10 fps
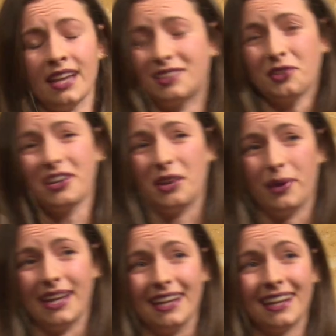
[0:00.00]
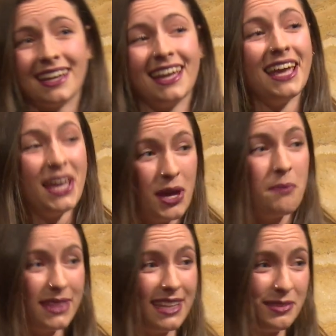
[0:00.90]
It's already weird,
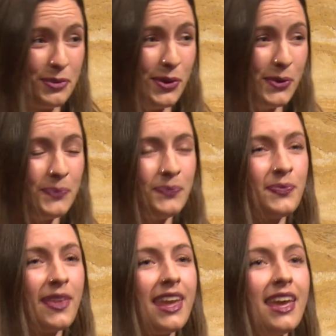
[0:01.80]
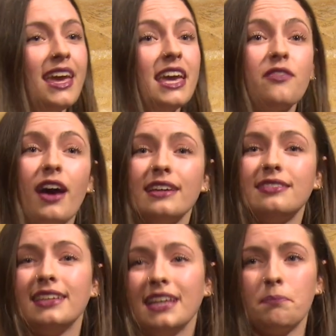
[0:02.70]
but there's more. If I
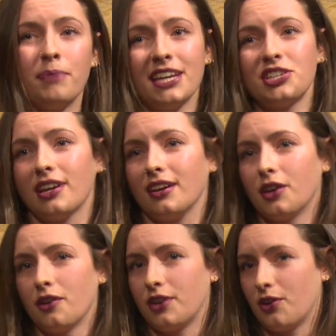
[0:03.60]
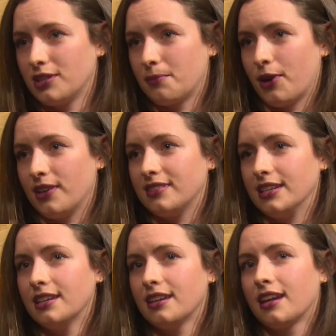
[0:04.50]
see a picture of an older
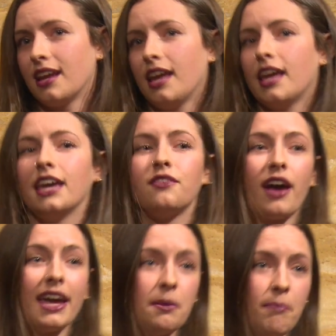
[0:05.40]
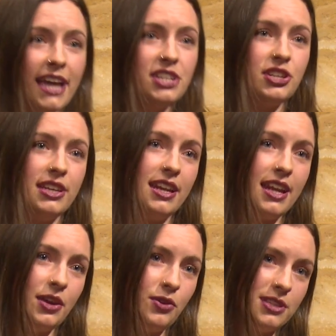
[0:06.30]
person, if I imagine
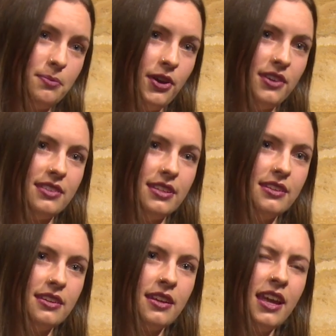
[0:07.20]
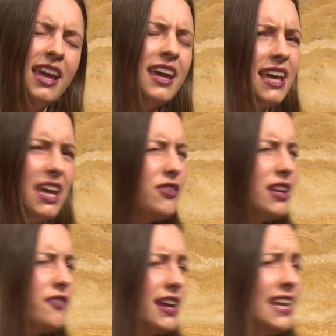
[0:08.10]
an older person, even
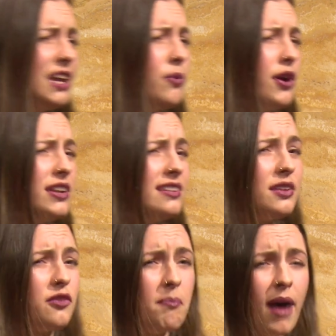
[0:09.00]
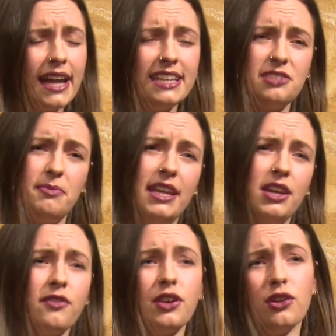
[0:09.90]
if I hear words that remind me
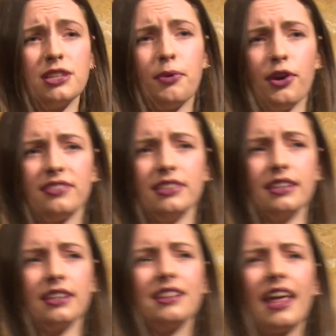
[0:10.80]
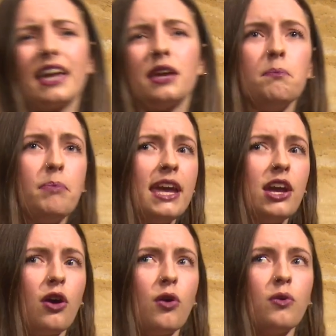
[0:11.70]
of an older person, like
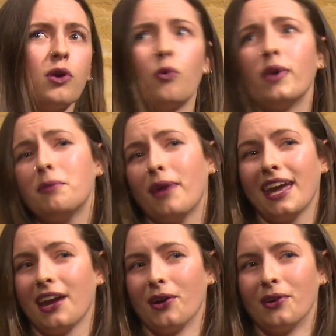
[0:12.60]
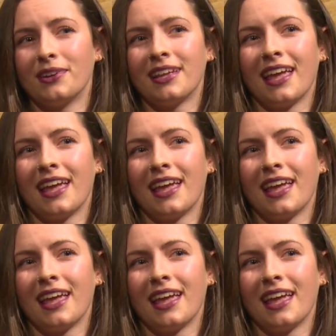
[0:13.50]
bingo or Winnebago,